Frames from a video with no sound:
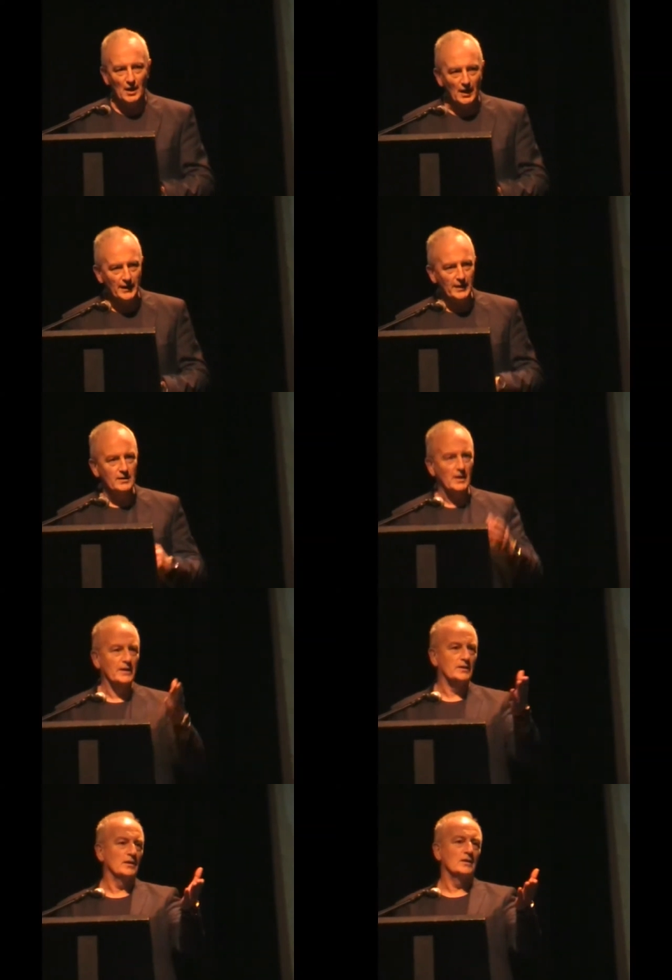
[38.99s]
And I'd
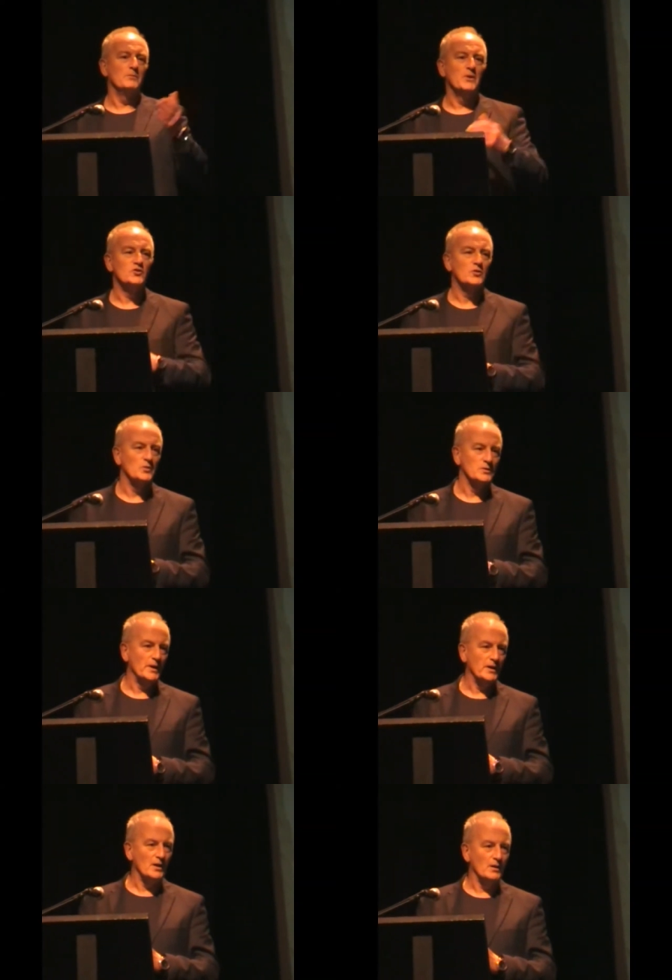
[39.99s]
like to mention was
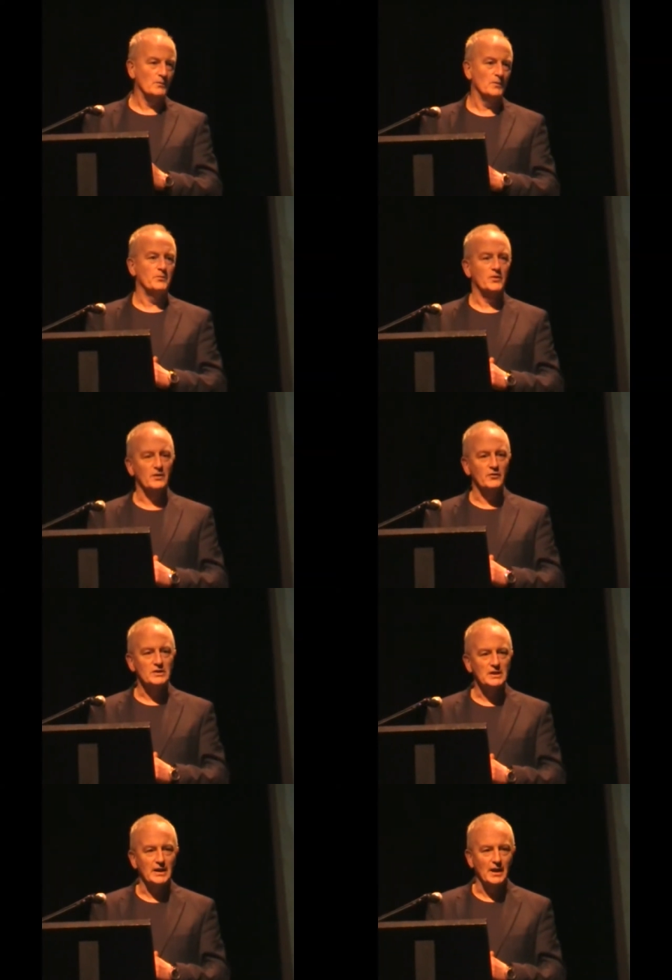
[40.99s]
made
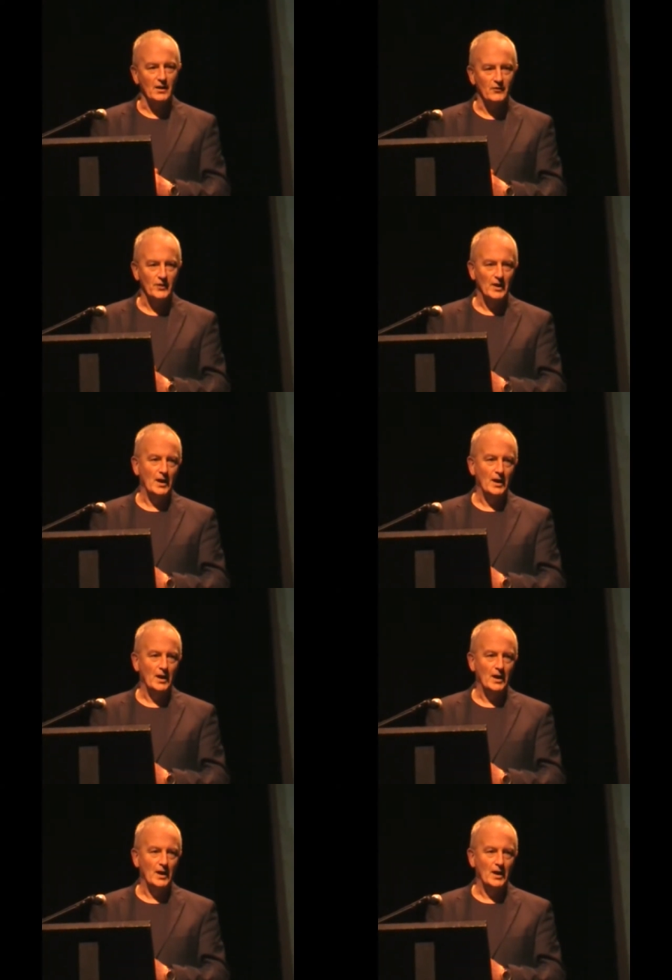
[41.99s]
previously of